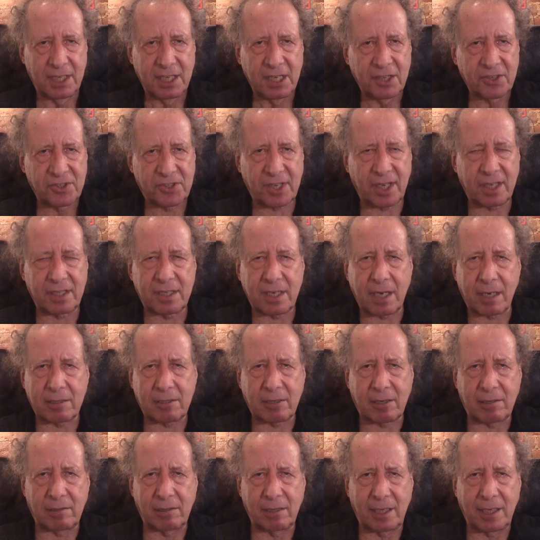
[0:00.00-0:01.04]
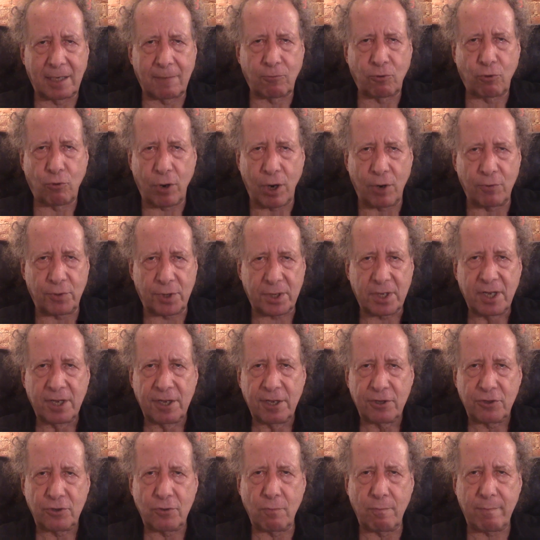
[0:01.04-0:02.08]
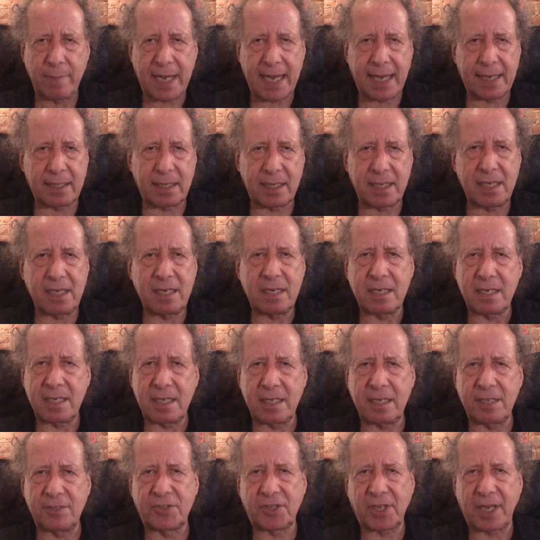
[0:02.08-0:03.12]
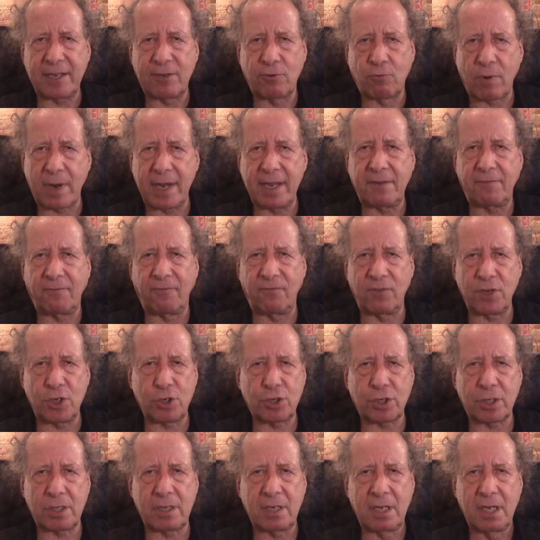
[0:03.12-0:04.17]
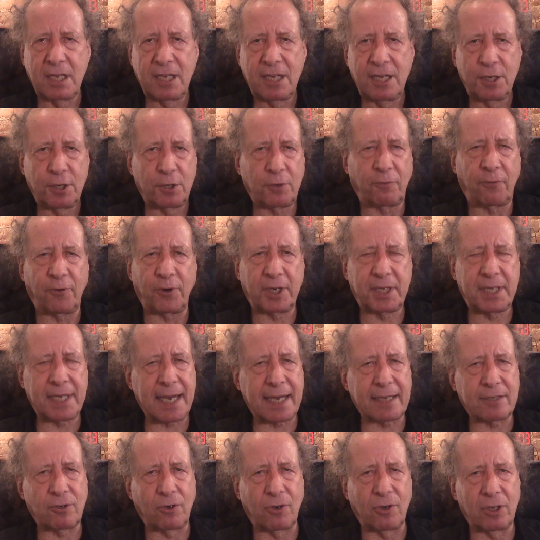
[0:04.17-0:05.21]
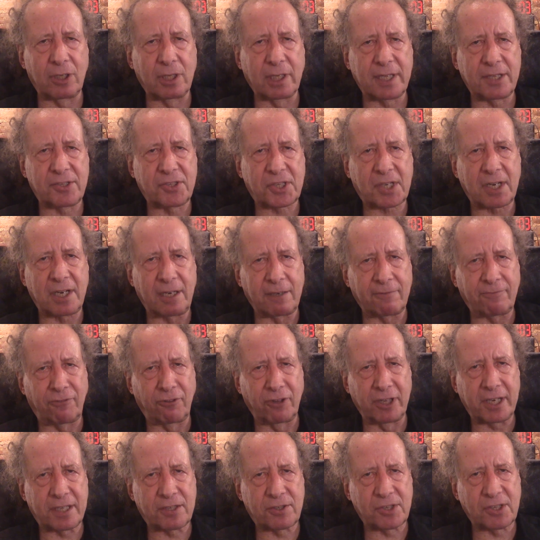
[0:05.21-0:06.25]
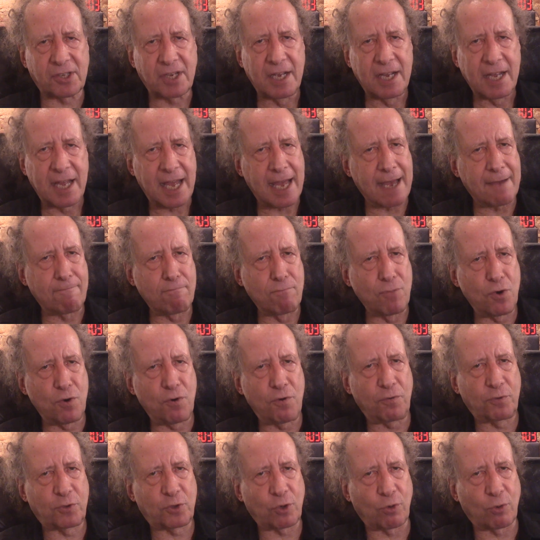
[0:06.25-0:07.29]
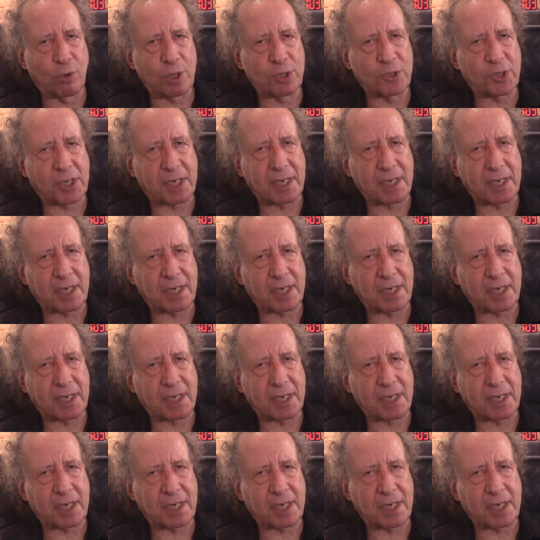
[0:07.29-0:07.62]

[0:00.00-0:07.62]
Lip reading: Said Dr. Kalam, quote, humanity needs a great vision to forget all its conflicts and move towards a